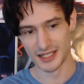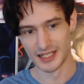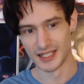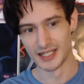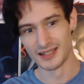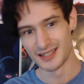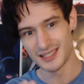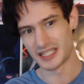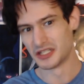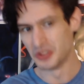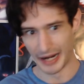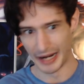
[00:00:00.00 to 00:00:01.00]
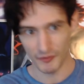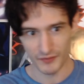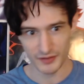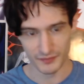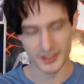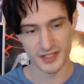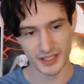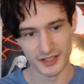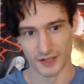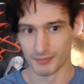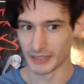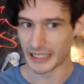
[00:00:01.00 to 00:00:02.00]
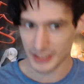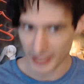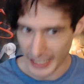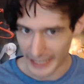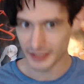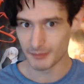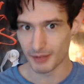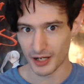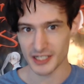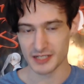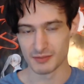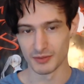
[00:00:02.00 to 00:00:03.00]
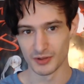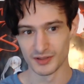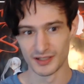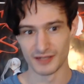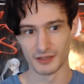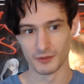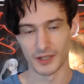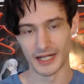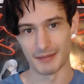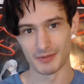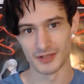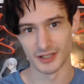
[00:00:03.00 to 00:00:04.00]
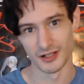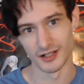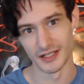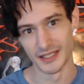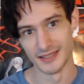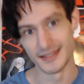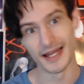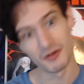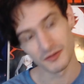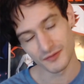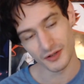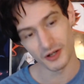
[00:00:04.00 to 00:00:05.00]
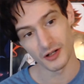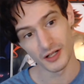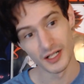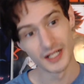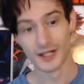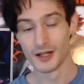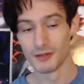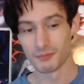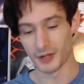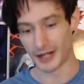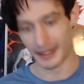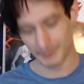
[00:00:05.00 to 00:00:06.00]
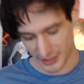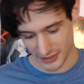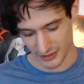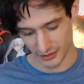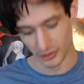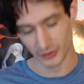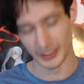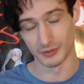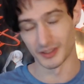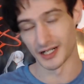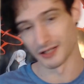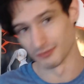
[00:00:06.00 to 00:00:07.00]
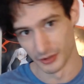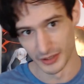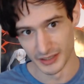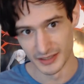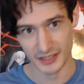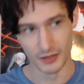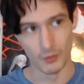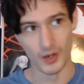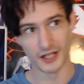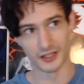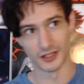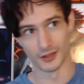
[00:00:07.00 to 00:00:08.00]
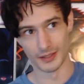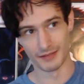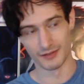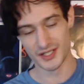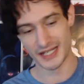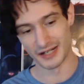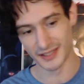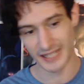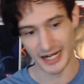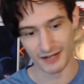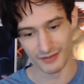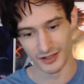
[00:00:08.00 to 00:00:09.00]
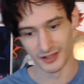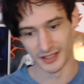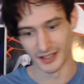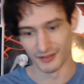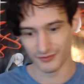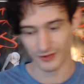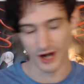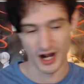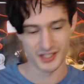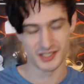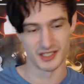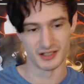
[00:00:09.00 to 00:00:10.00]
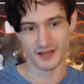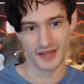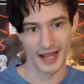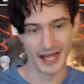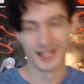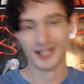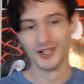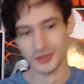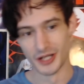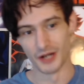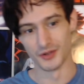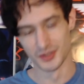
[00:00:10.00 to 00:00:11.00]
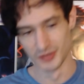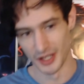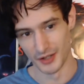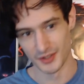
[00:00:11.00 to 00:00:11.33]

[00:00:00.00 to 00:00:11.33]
this is a new outfit for Cinder. But that's highly possible given what happened to her in Downfall. Perhaps the other one got ruined in the water or whatever's down the cavern and the frost and all that. Who knows? Who knows?